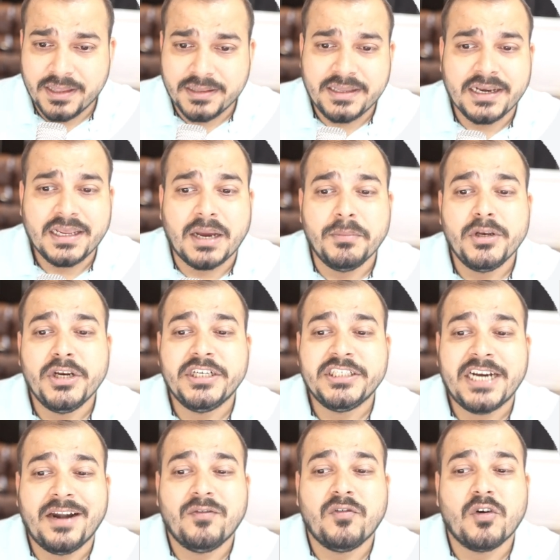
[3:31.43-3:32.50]
Then community
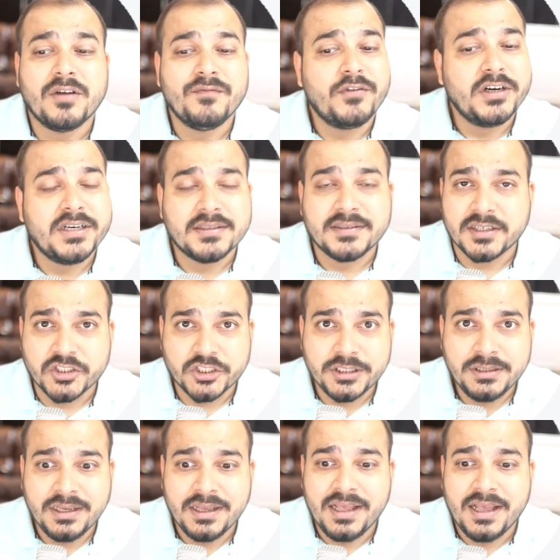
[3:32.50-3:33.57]
chat forum for discussion,
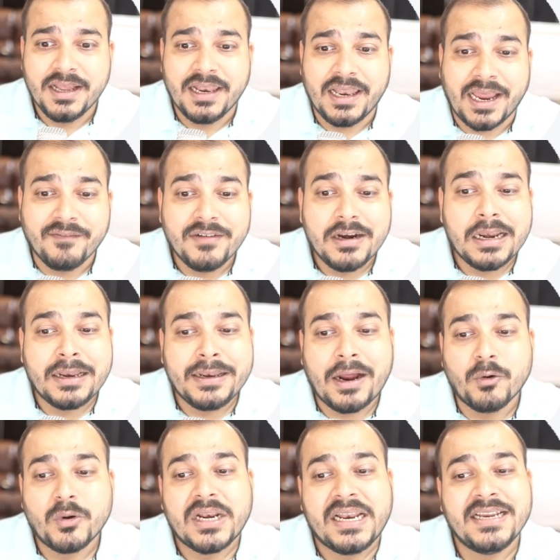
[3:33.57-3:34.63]
live
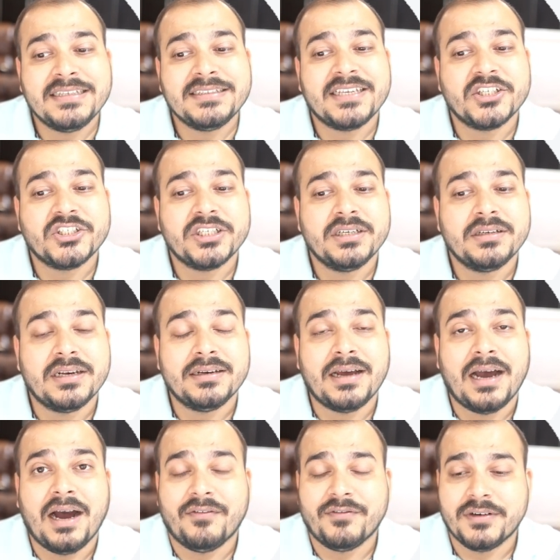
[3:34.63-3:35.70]
doubt clearing session
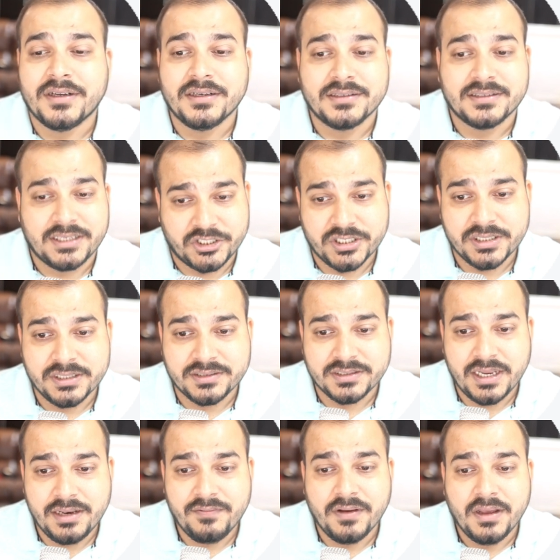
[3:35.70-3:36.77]
after session
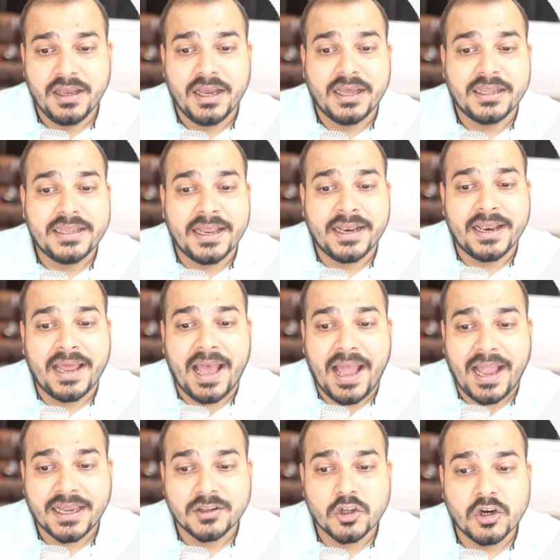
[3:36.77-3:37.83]
itself, then
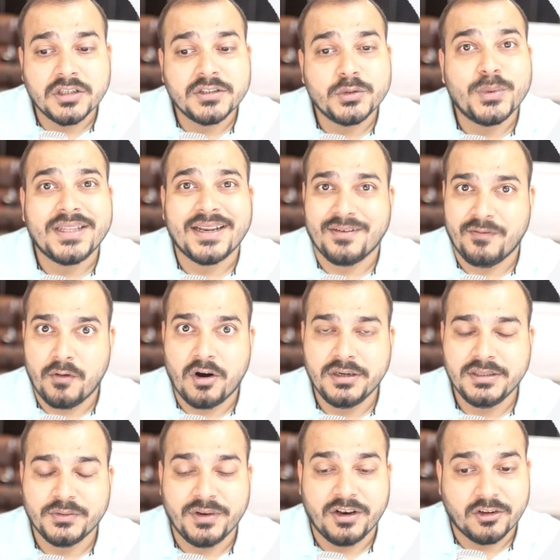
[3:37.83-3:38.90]
hackathons with
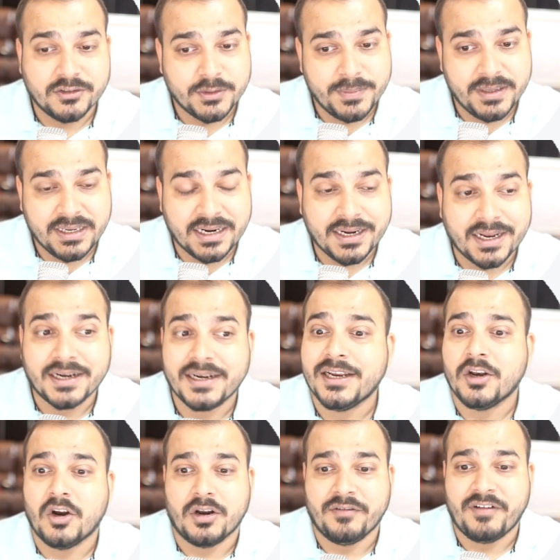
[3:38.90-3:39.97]
rewards. We'll also be conducting
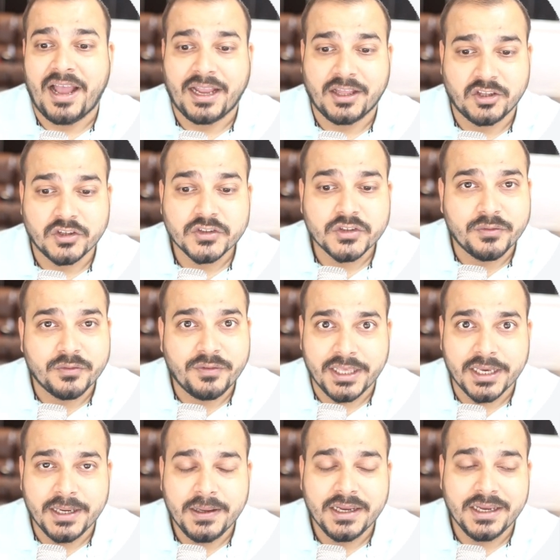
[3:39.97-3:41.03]
a lot of hackathons over
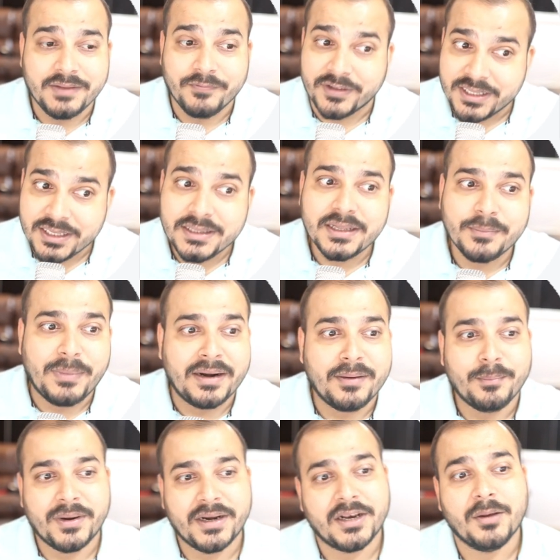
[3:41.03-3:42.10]
here within the
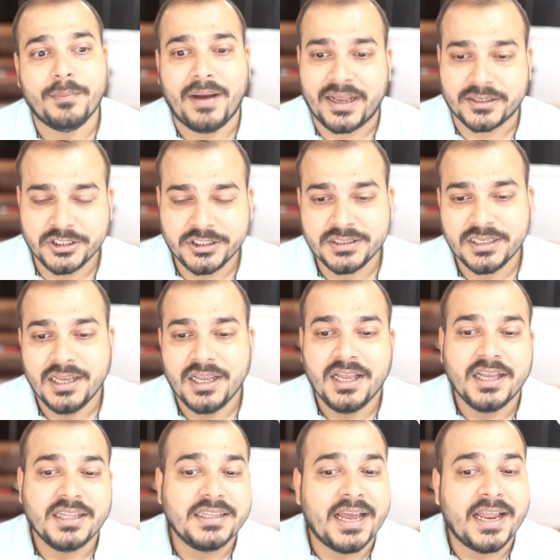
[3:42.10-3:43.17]
particular batches.
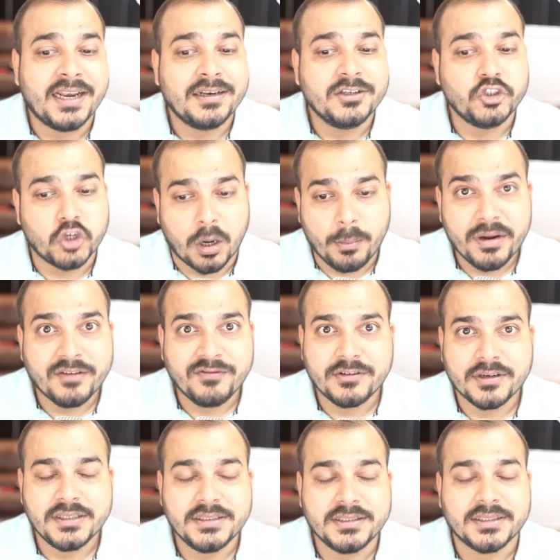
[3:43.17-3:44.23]
Then job
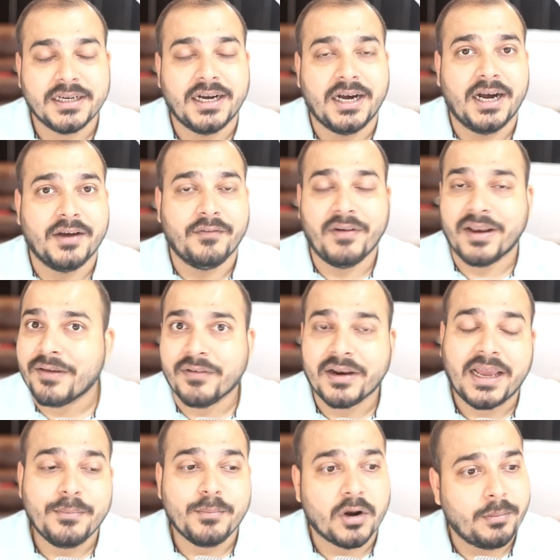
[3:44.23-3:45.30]
referrals, uh, whenever
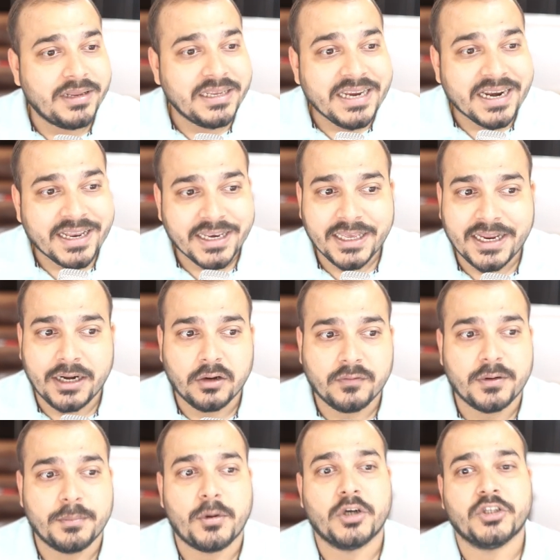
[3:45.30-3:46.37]
I probably get any kind
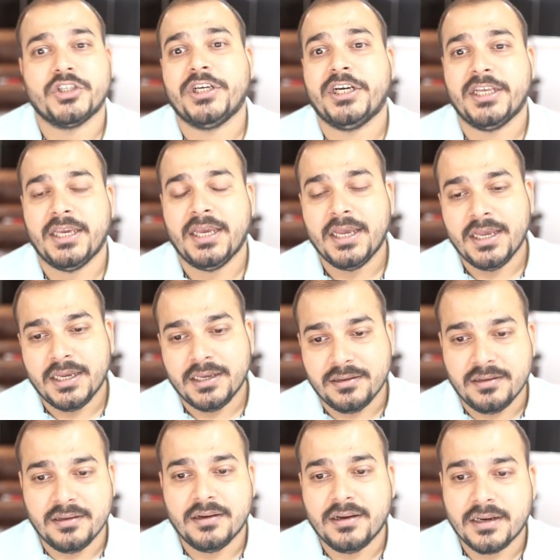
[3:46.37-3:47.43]
of opportunity
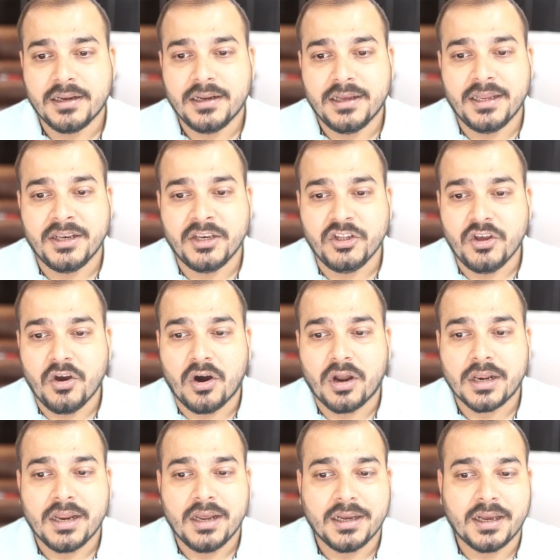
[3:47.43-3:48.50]
here in
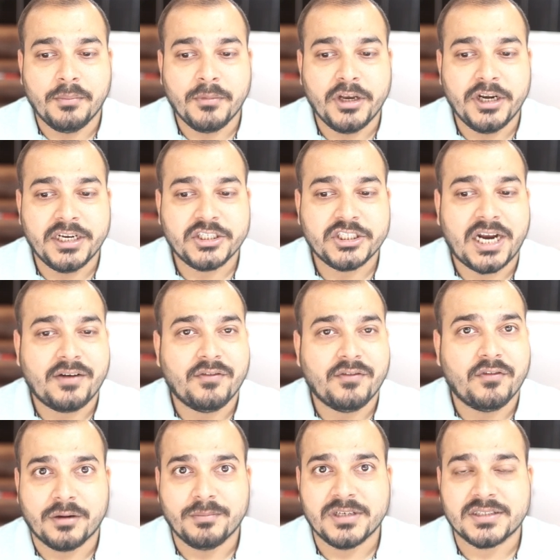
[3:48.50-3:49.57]
your community chat
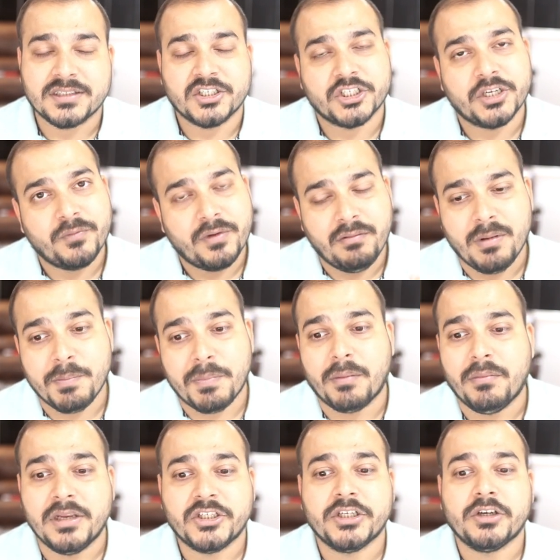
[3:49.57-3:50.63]
forum discussion, we'll be
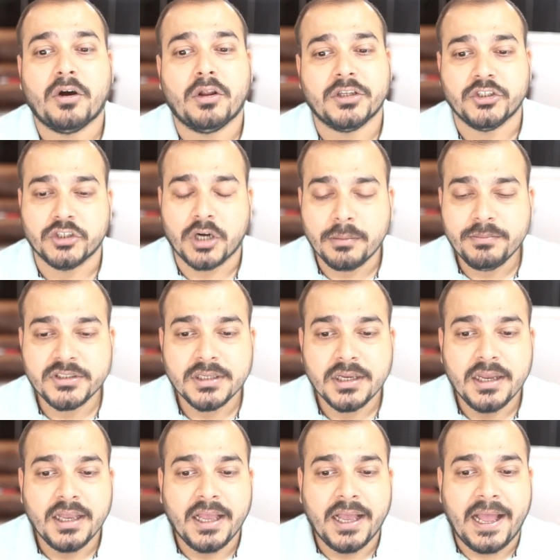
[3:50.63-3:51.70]
publishing all the jobs,
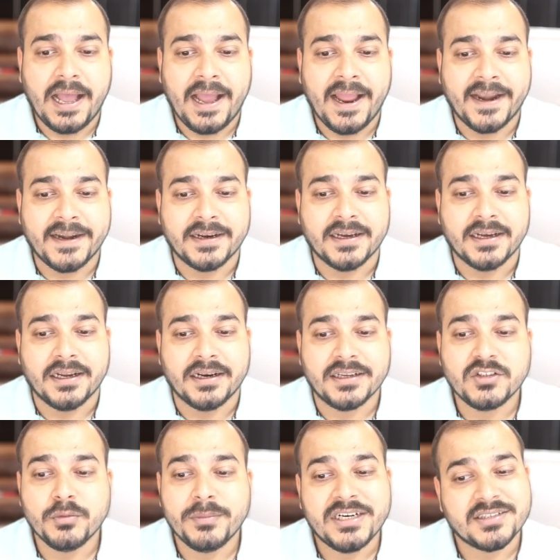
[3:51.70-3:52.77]
and uh,
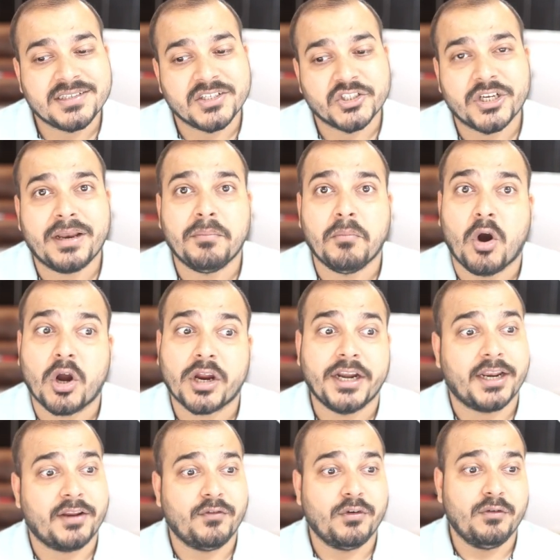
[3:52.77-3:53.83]
resume discussion and mock
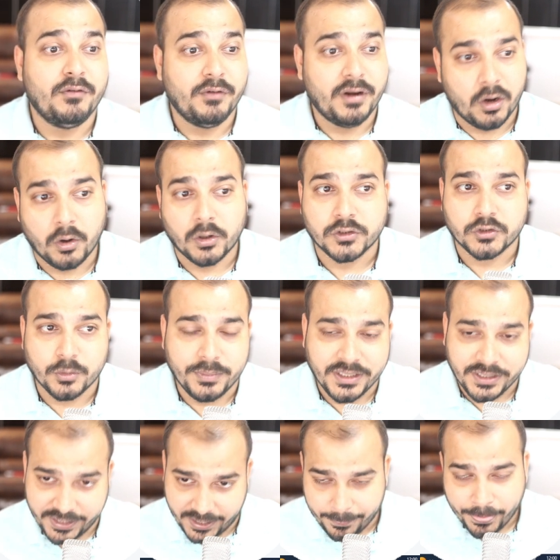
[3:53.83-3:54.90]
interview will also be
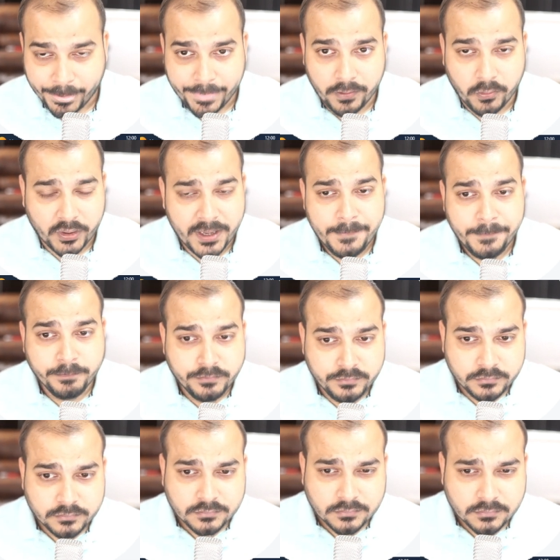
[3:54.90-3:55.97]
there. Okay.
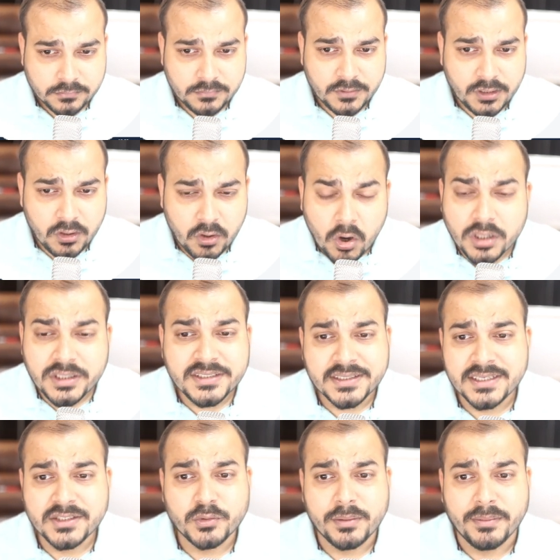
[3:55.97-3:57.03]
All these
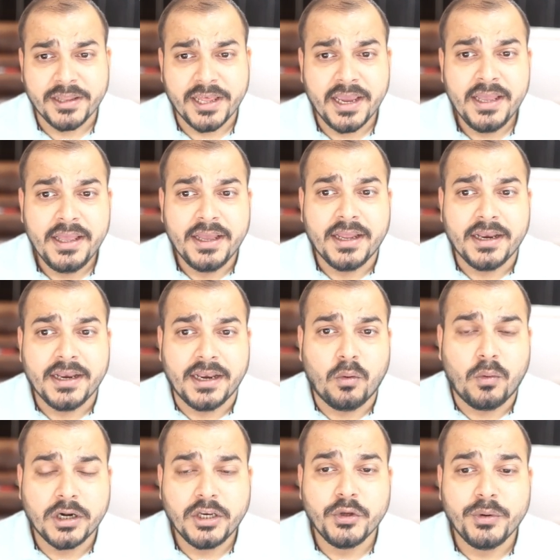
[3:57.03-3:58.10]
things will be there.
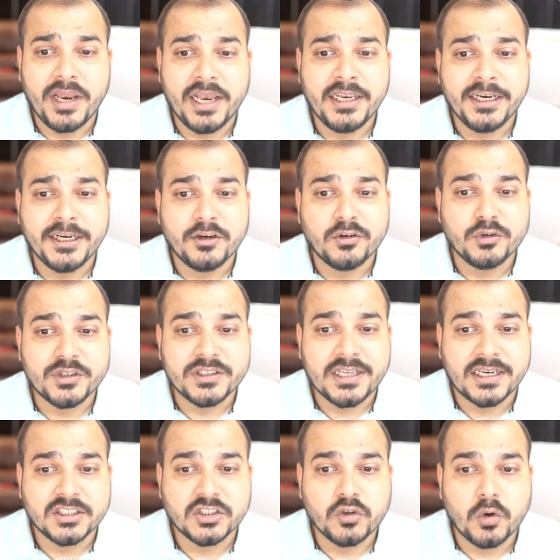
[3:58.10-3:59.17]
Now, what you really need to do is
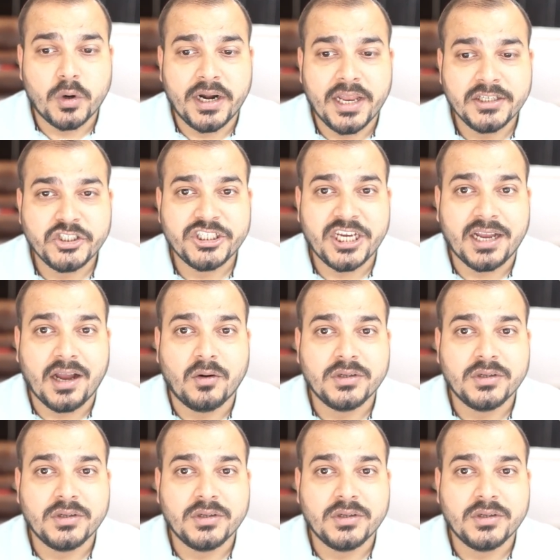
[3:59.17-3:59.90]
that just go ahead and check